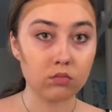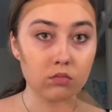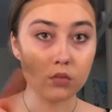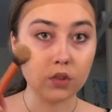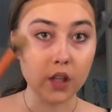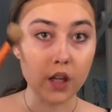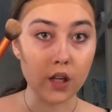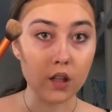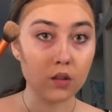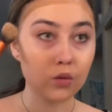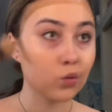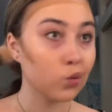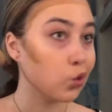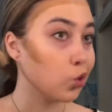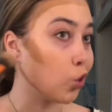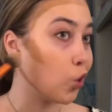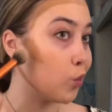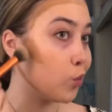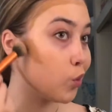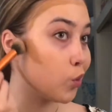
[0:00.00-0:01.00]
Yeah,
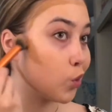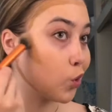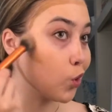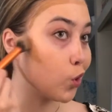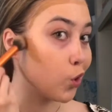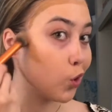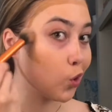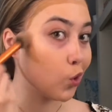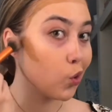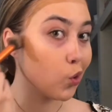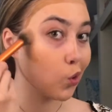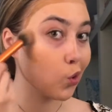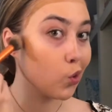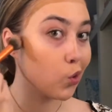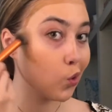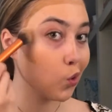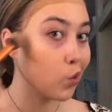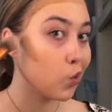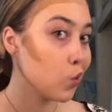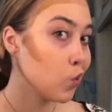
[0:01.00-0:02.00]
so I'm just gonna
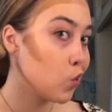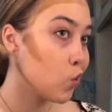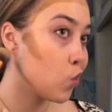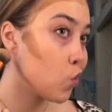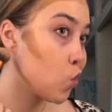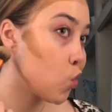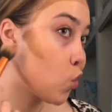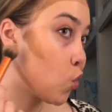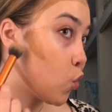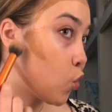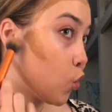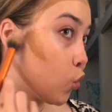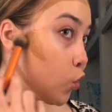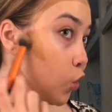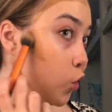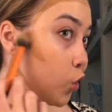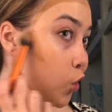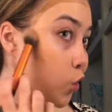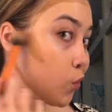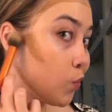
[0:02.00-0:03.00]

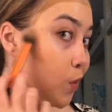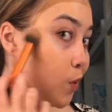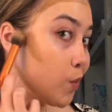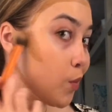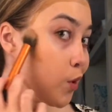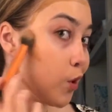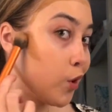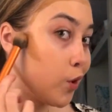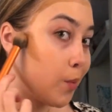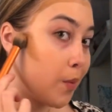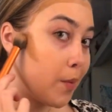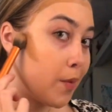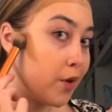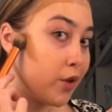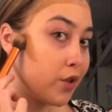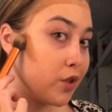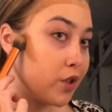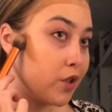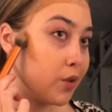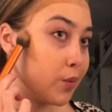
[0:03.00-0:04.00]
look at my mirror. My
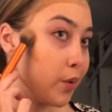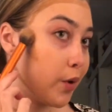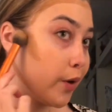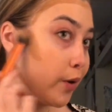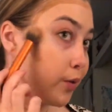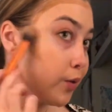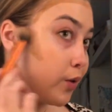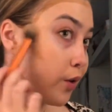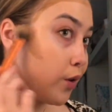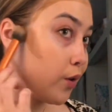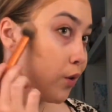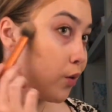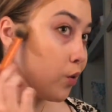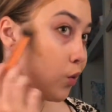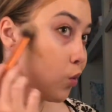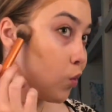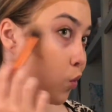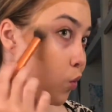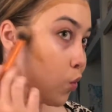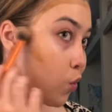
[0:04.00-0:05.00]
mirror's this way, so
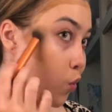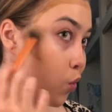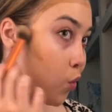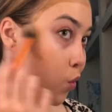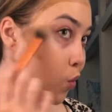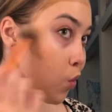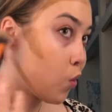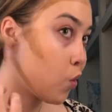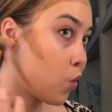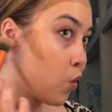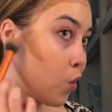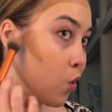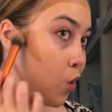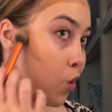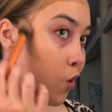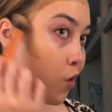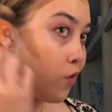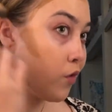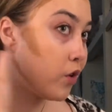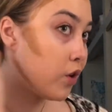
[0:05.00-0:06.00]

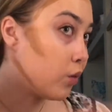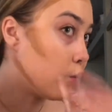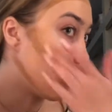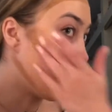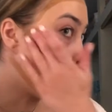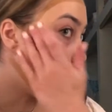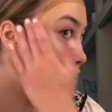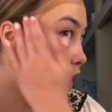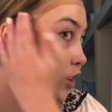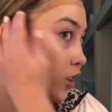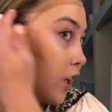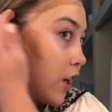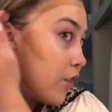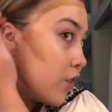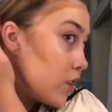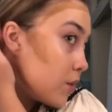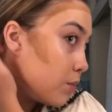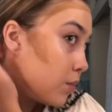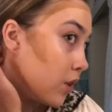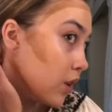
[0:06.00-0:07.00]
you can watch how
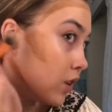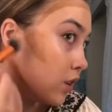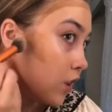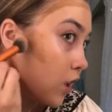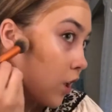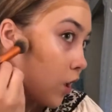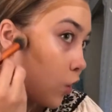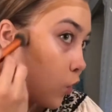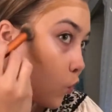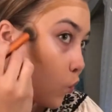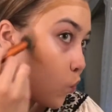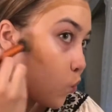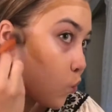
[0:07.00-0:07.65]
this blends out.